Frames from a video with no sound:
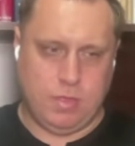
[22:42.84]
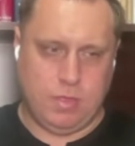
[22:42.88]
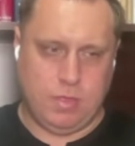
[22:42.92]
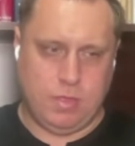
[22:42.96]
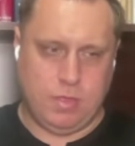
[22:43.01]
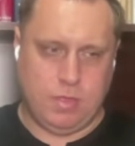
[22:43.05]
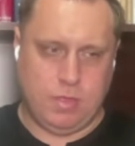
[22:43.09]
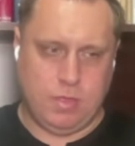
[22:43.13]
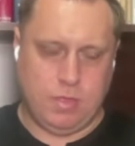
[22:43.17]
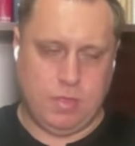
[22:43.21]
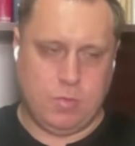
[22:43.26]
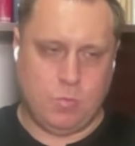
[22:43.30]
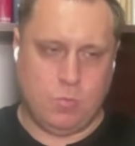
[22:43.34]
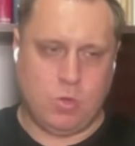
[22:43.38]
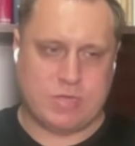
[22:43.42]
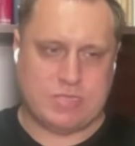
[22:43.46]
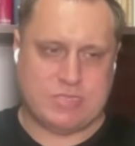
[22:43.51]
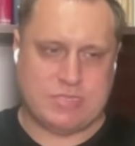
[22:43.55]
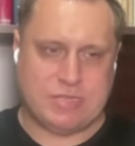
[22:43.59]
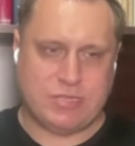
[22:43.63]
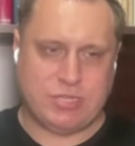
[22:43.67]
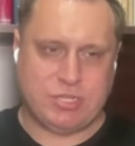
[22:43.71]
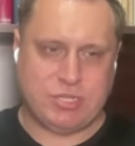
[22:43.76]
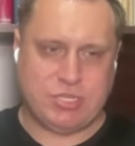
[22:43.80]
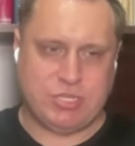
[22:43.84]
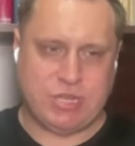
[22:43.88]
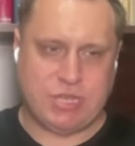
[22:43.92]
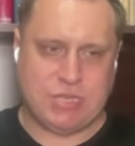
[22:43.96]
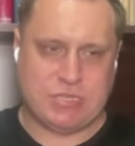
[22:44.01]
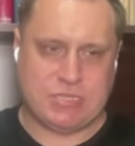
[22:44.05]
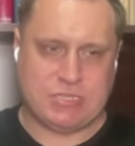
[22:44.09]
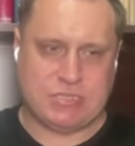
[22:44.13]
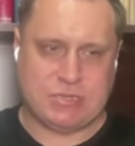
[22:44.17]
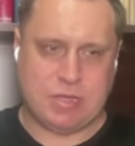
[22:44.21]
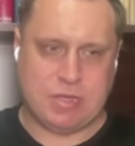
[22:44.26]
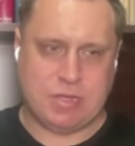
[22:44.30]
it wasn't
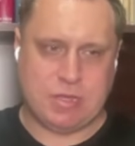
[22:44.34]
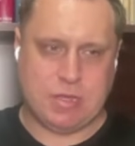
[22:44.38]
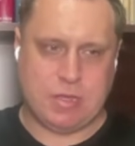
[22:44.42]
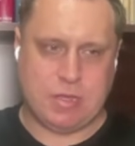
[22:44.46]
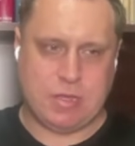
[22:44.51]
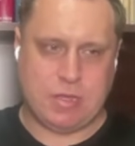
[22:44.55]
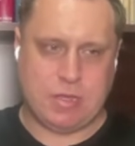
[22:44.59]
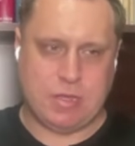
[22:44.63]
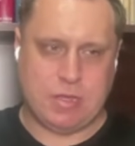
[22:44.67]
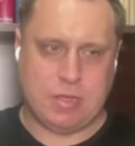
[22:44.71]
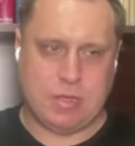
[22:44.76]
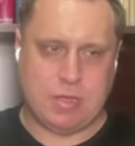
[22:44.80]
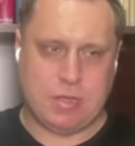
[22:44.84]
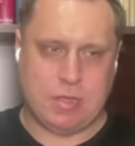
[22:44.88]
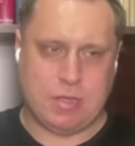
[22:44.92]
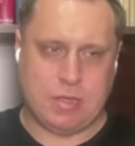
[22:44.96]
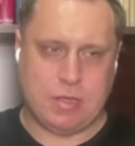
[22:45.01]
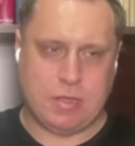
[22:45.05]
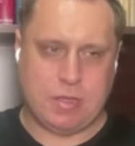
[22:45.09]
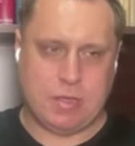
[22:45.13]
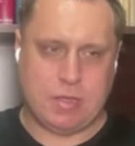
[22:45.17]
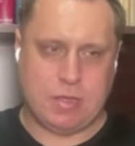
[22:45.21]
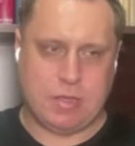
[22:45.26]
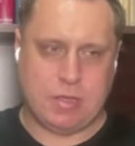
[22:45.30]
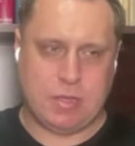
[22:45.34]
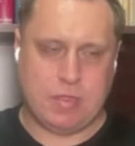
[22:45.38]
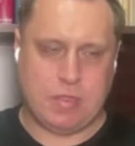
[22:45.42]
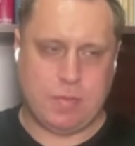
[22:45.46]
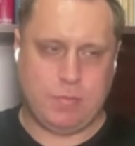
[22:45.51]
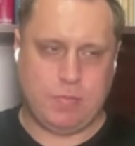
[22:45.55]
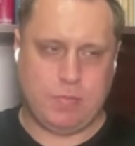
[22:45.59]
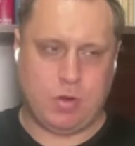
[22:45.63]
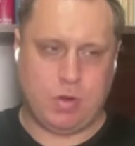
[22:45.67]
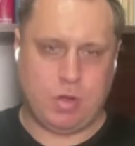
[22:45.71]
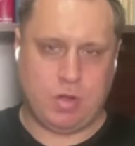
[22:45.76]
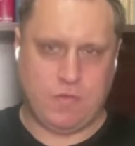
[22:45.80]
just on the
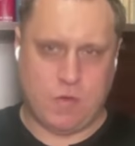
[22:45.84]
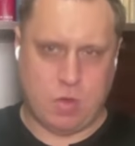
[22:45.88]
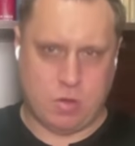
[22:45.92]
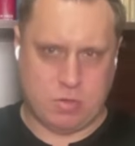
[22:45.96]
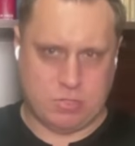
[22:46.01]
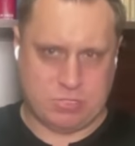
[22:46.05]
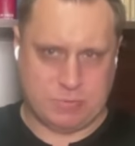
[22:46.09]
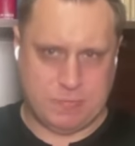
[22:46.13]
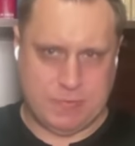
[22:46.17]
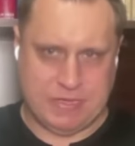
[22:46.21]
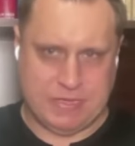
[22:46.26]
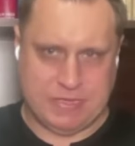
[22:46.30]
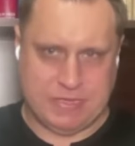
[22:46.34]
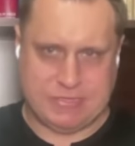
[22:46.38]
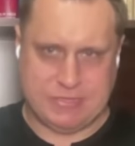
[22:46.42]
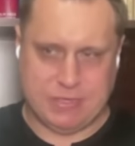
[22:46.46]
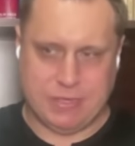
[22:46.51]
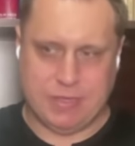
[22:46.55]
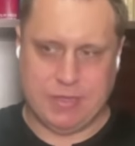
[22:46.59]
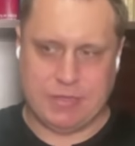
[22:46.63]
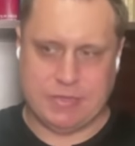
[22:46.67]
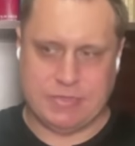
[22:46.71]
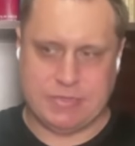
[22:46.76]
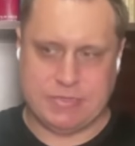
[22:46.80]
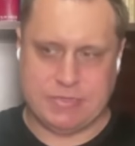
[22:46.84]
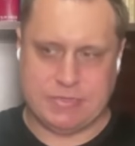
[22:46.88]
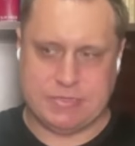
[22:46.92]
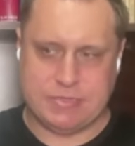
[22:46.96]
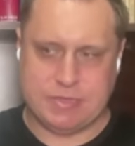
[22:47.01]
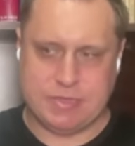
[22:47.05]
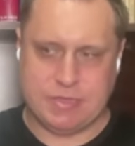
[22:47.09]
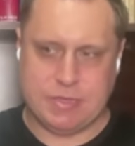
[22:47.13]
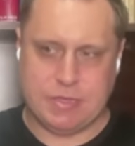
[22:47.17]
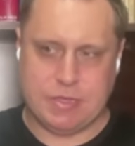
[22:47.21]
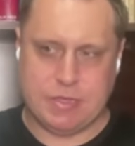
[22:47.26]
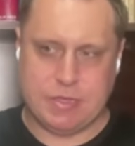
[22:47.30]
part of our species
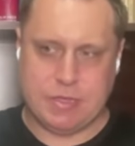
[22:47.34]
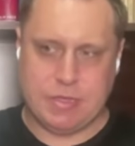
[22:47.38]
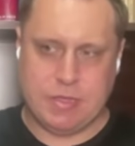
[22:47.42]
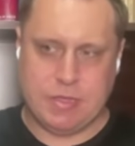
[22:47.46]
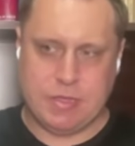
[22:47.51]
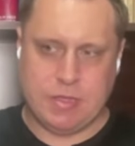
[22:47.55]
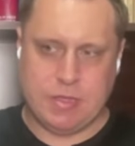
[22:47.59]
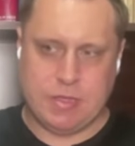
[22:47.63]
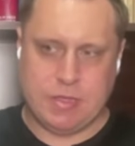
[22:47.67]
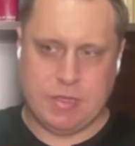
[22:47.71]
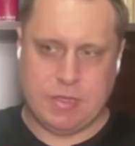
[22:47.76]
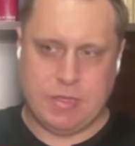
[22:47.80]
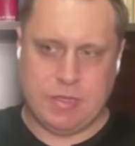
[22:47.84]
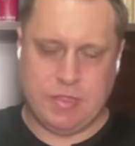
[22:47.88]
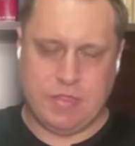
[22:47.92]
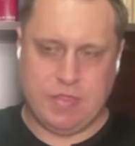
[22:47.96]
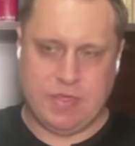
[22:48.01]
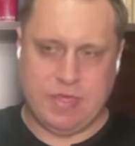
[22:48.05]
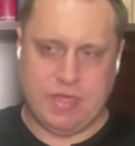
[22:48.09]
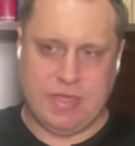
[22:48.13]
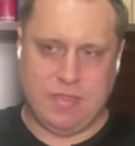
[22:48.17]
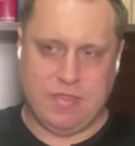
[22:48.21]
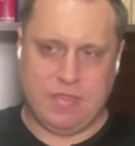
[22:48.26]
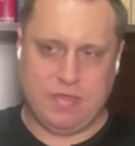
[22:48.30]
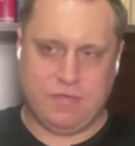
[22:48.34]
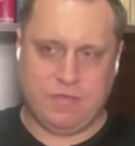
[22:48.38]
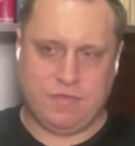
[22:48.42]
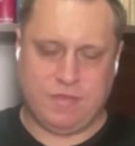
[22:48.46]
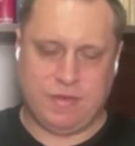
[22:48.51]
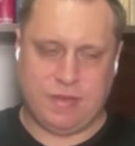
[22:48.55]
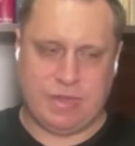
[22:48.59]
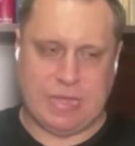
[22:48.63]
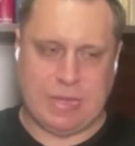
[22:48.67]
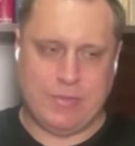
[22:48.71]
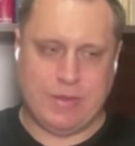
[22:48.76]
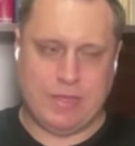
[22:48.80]
that the
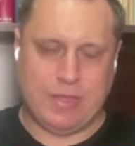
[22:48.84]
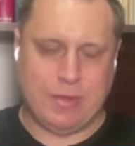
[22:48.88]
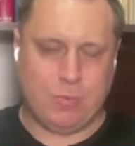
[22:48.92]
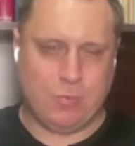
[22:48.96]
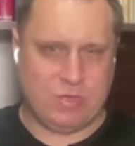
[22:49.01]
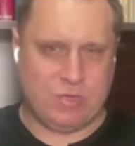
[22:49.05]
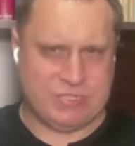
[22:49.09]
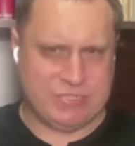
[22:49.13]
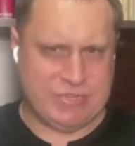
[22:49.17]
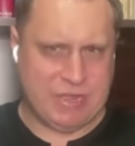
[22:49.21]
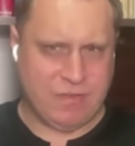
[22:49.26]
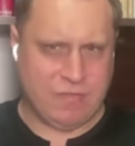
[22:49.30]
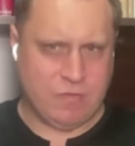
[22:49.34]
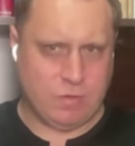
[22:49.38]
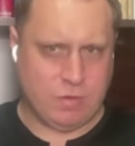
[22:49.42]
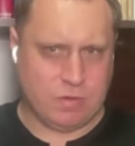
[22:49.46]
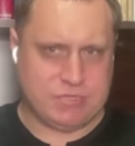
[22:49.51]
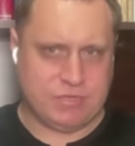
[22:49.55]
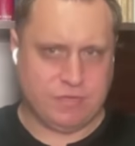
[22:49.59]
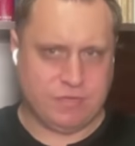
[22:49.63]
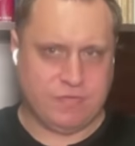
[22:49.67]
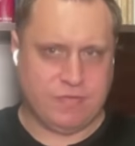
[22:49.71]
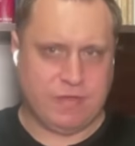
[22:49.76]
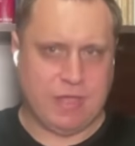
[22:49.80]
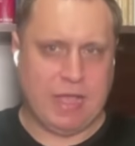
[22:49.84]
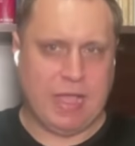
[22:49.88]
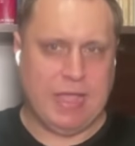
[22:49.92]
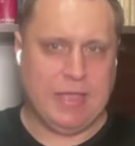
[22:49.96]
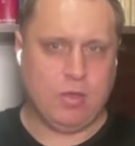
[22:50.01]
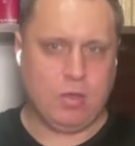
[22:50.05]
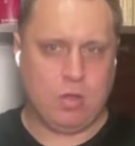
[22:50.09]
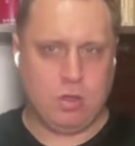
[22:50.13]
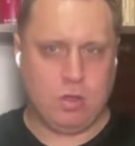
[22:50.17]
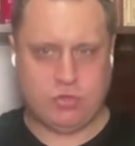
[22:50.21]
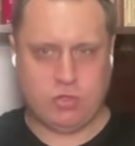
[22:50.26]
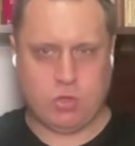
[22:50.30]
phenomenon was diversified.
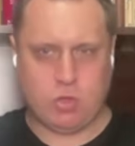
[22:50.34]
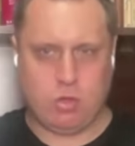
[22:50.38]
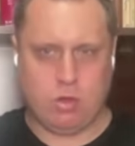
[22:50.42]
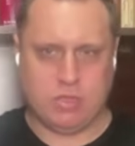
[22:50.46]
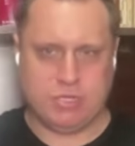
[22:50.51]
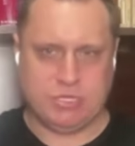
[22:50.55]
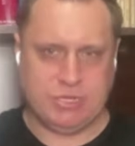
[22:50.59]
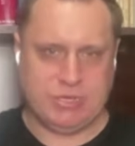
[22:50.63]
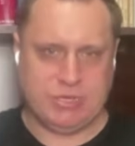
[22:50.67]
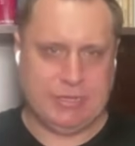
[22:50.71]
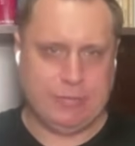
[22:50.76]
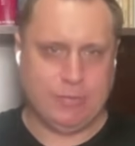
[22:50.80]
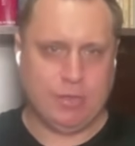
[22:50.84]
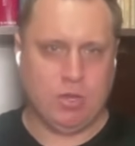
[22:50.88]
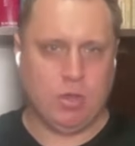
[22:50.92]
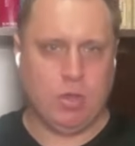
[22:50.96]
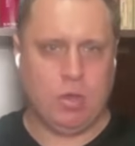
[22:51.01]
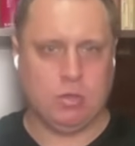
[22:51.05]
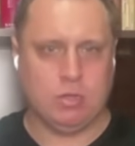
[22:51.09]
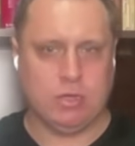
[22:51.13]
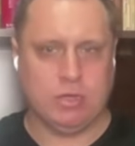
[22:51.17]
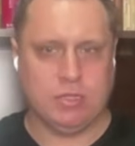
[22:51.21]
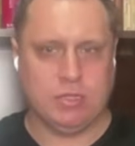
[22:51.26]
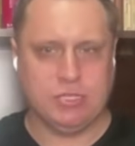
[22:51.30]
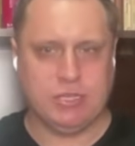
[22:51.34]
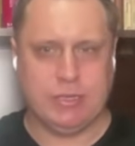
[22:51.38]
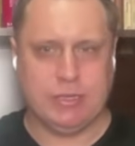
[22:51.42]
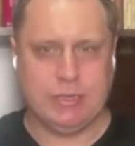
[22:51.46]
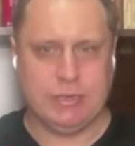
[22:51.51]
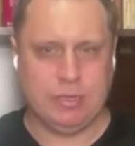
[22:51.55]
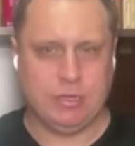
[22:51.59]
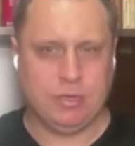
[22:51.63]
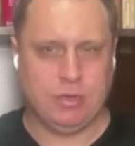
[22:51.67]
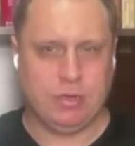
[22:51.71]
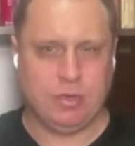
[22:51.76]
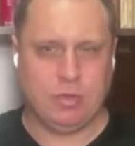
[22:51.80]
Hauntology, demonology,
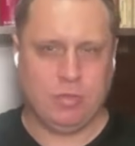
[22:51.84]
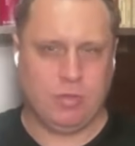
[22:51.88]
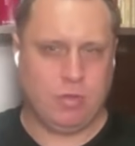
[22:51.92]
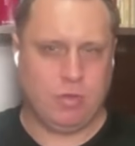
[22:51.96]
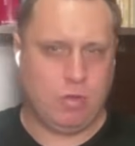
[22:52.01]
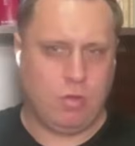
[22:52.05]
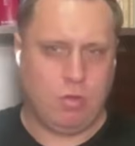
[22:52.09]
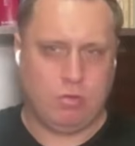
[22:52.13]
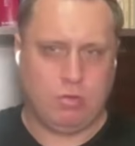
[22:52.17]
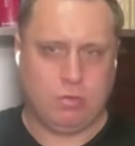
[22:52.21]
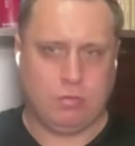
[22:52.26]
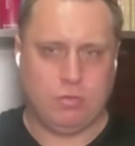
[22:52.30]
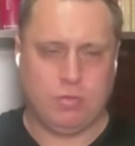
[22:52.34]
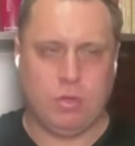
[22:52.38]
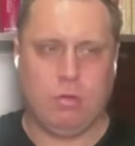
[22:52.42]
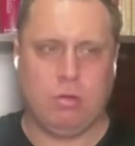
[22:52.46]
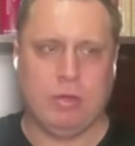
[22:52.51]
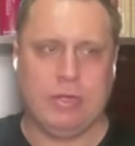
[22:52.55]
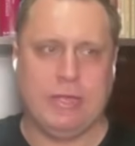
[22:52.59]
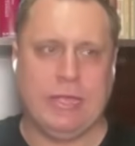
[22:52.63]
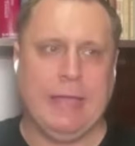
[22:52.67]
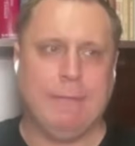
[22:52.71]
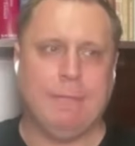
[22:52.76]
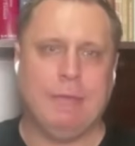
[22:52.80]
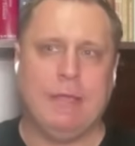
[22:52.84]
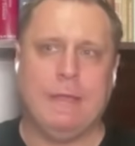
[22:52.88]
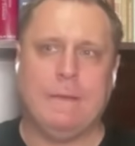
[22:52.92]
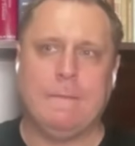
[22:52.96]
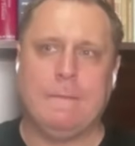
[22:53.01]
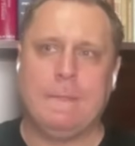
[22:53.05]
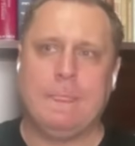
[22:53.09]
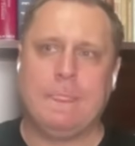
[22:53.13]
the whole gamut.